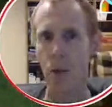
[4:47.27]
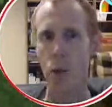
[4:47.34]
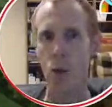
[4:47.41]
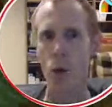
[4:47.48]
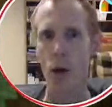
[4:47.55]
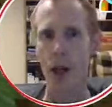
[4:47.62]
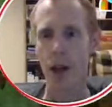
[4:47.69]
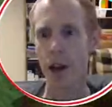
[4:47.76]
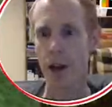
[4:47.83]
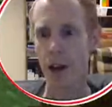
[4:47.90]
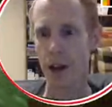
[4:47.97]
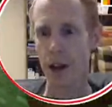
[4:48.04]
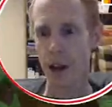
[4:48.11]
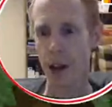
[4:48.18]

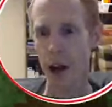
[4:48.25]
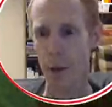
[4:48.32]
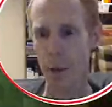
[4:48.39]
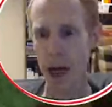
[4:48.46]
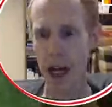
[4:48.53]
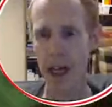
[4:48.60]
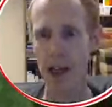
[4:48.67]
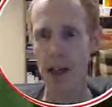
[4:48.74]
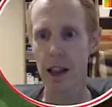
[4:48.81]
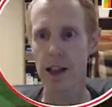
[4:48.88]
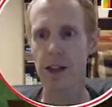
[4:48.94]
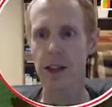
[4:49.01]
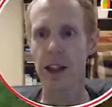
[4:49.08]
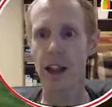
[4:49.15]
With a pack that's